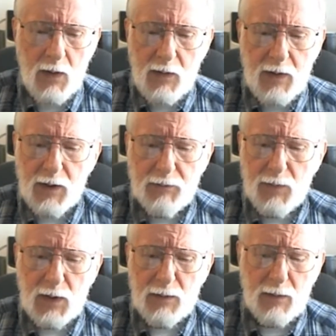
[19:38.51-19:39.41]
And
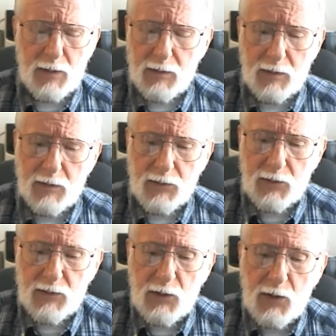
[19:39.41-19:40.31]

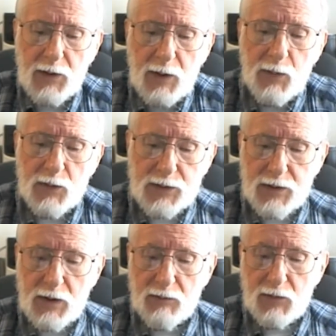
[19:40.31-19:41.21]
there are numbers
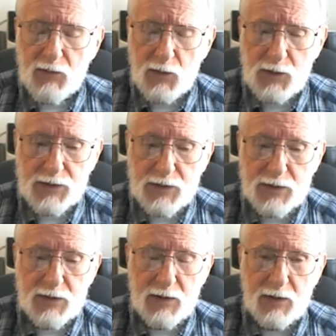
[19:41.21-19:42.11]
of the
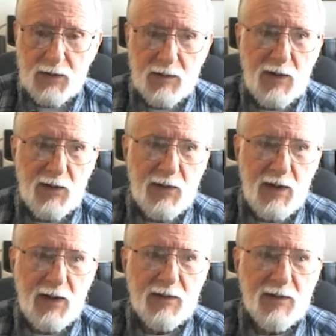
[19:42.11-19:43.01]
verses that are
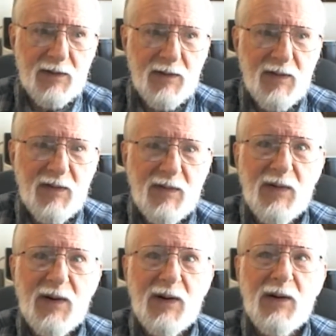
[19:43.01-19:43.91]
not,
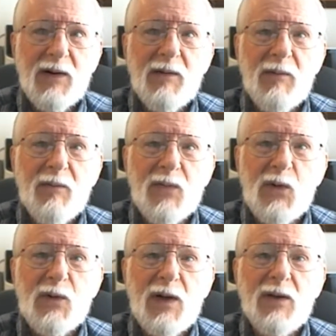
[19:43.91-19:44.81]

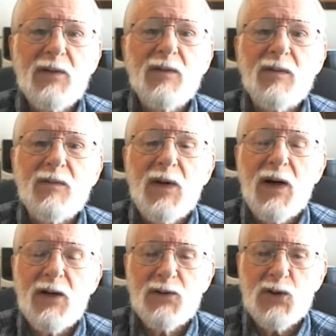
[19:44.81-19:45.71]
they're not
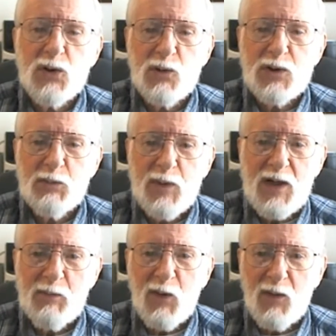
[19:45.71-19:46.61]
non-Jewish
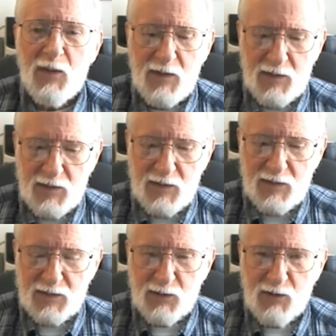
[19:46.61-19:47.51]
people.
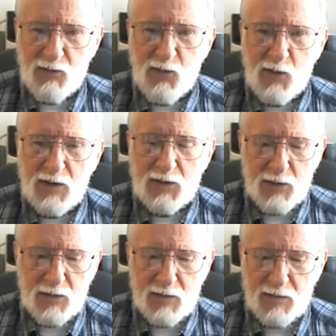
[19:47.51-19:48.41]
They're referring
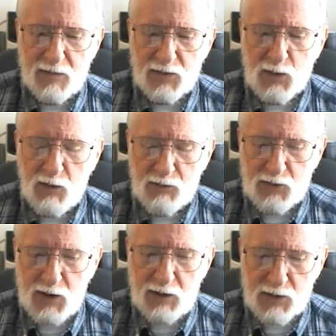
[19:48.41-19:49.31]
to the 12
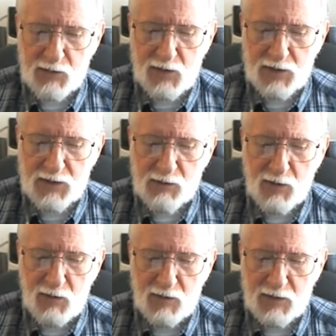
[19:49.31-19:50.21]
tribes of
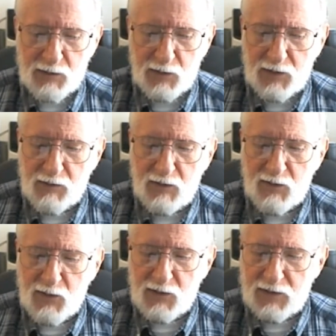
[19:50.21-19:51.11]
Israel. That's what they're
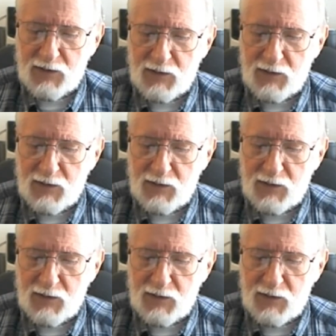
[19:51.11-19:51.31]
referring to.